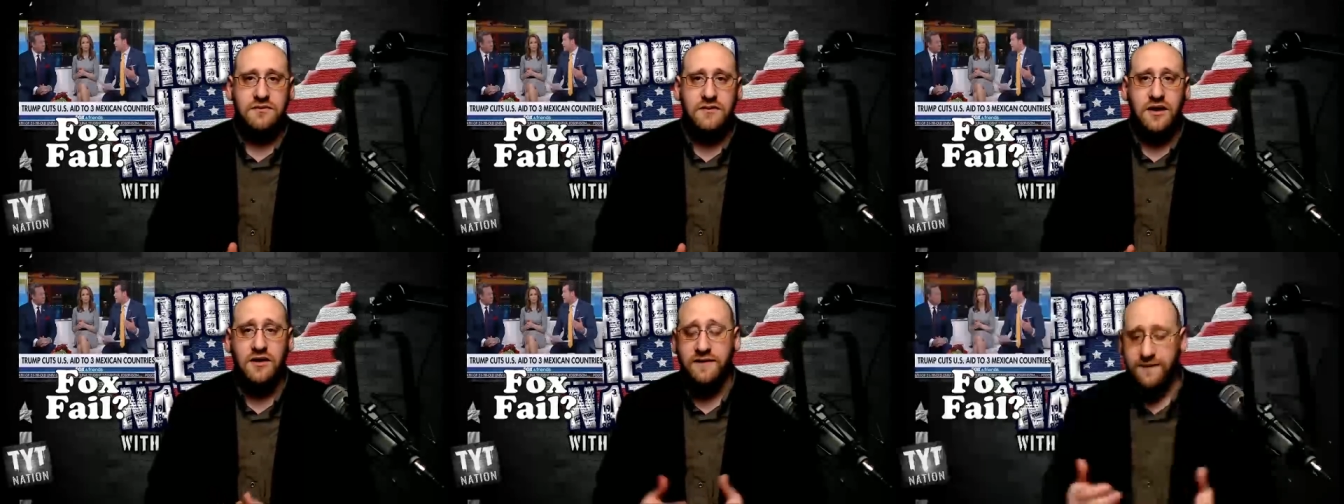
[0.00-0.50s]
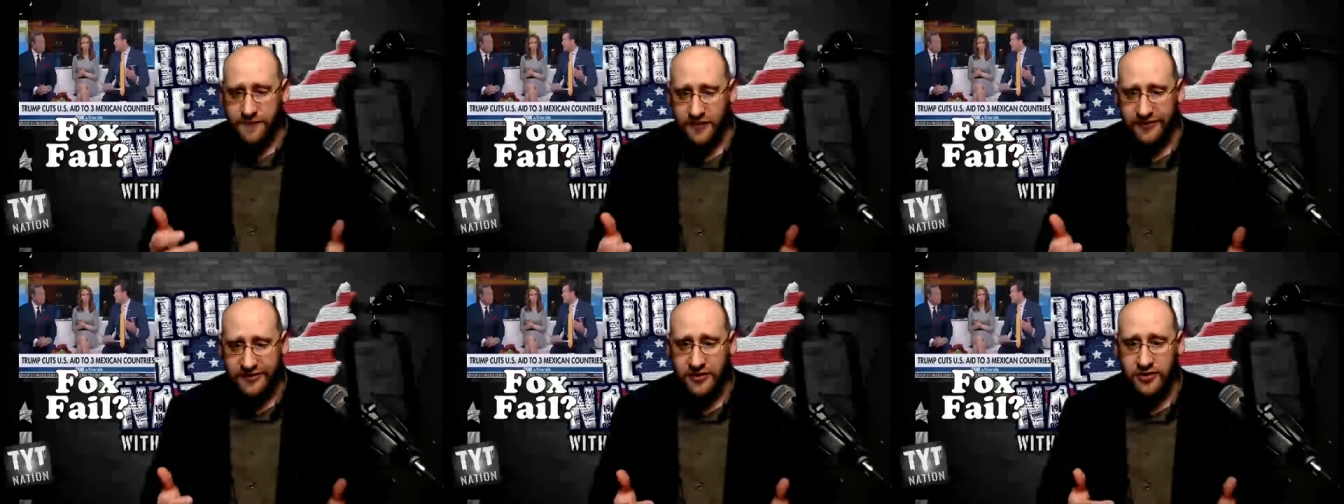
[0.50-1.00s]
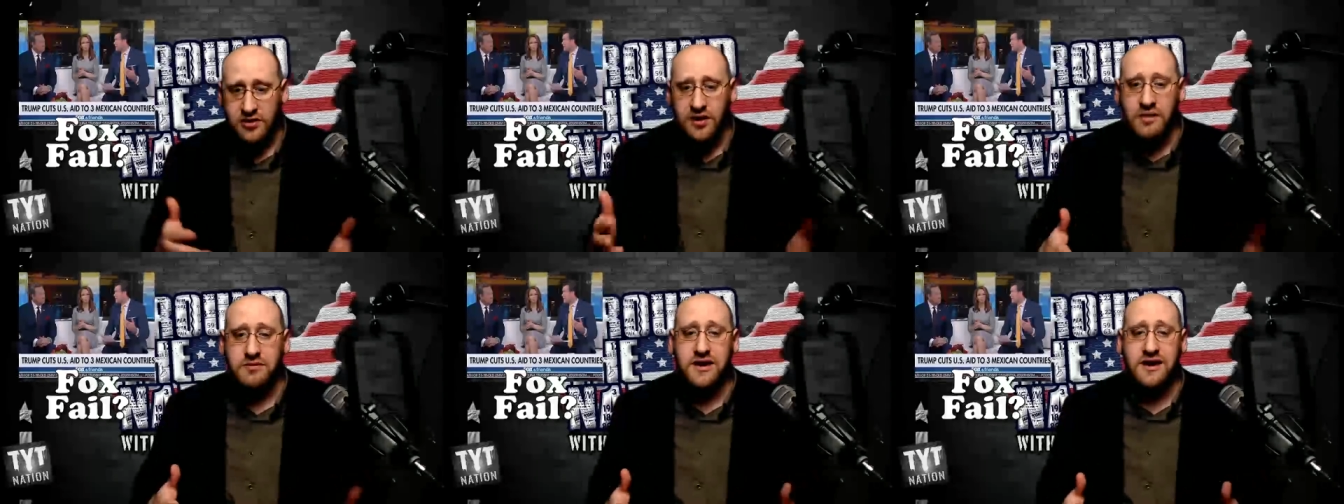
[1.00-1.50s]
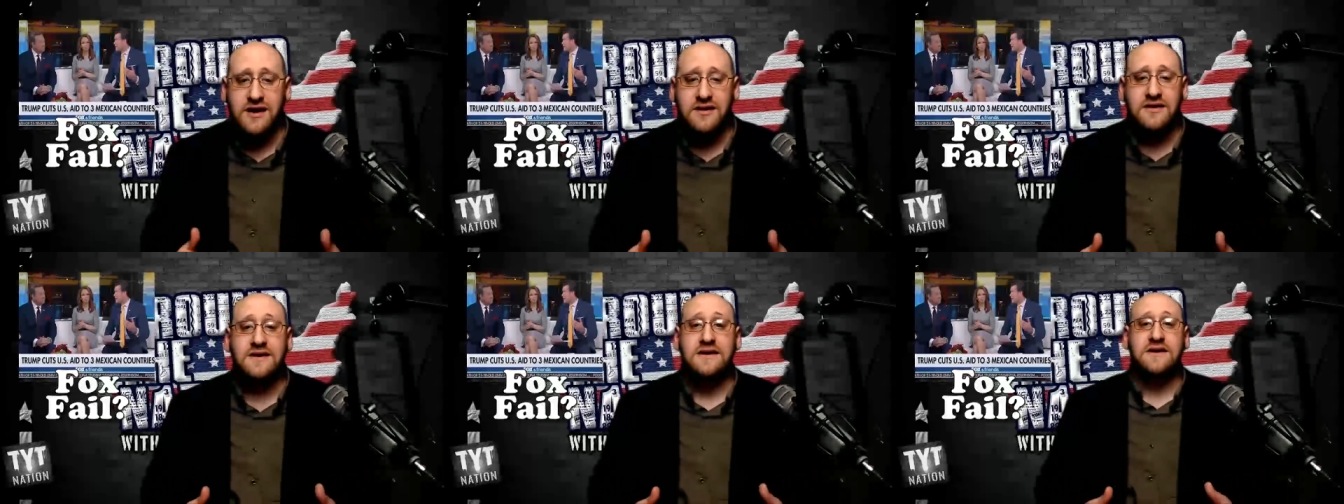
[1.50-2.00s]
Well, oh, first, they're coming and
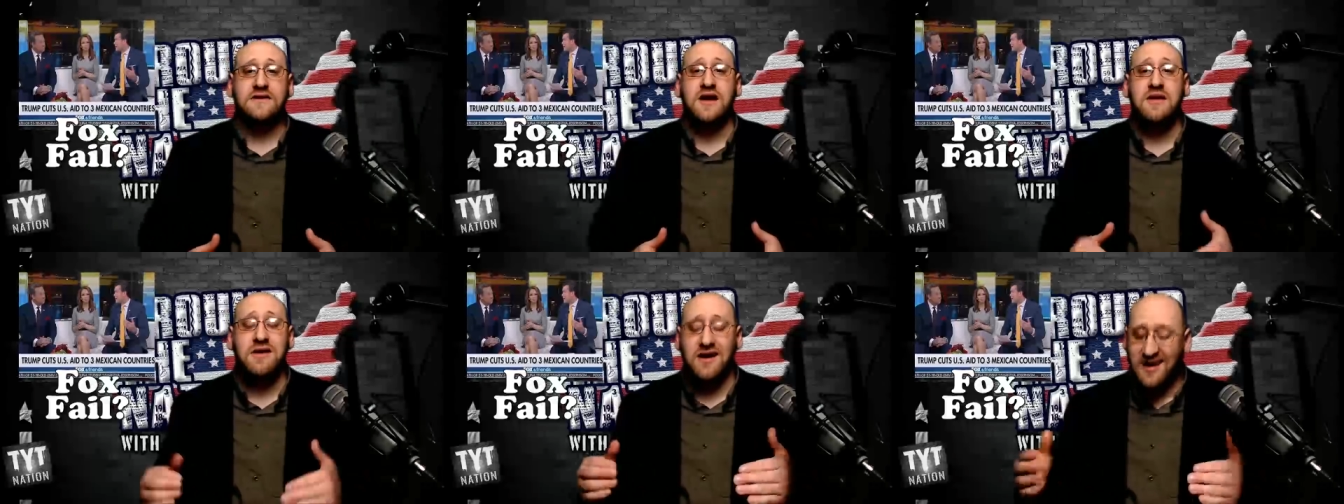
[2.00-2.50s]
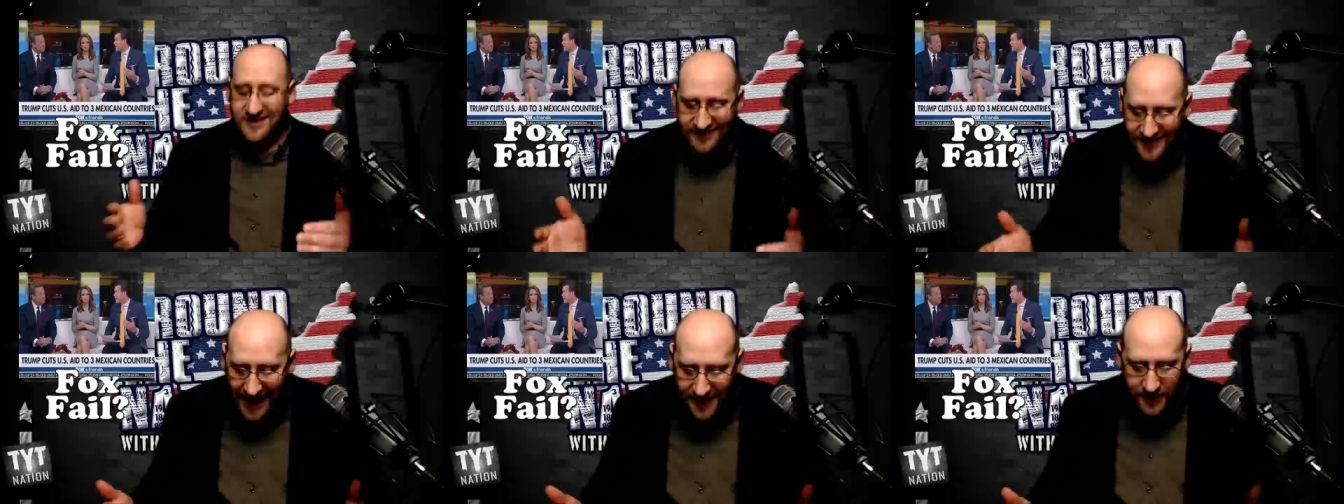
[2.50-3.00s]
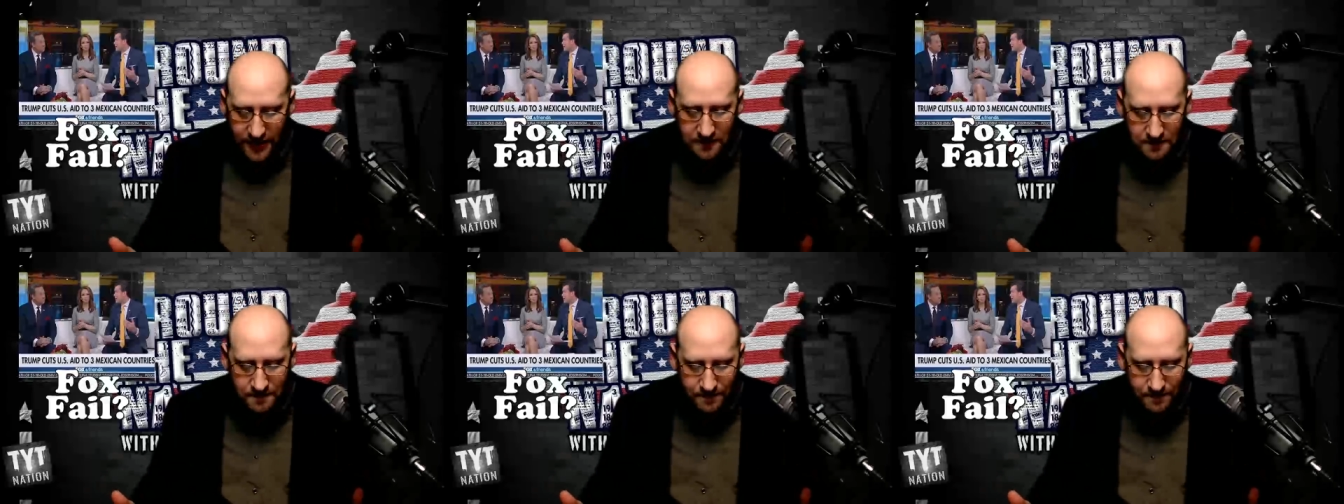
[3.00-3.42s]
claiming asylum